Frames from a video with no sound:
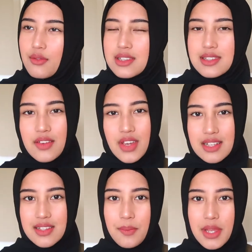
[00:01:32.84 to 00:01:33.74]
receiving
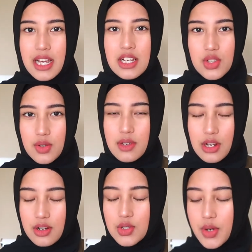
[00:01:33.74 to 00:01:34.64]
something and
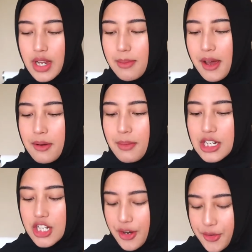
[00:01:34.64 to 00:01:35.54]
talking about it on my
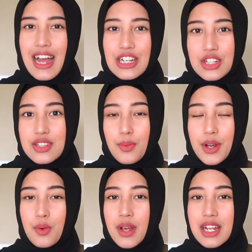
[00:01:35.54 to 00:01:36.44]
channel. I just
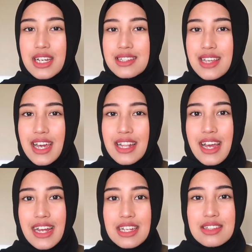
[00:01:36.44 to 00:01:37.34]
want to quickly say
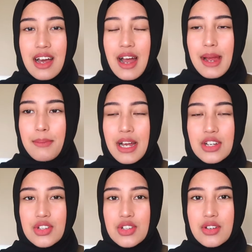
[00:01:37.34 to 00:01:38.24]
that anytime I
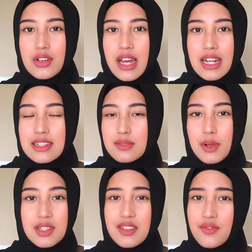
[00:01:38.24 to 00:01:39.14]
do any
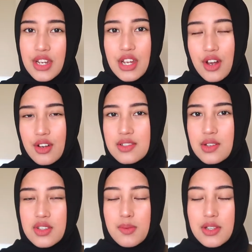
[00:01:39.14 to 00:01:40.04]
sponsored
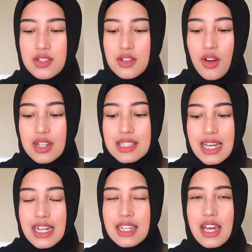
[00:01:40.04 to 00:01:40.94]
videos or sponsored
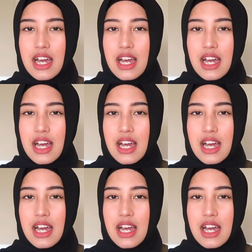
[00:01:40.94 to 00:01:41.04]
content,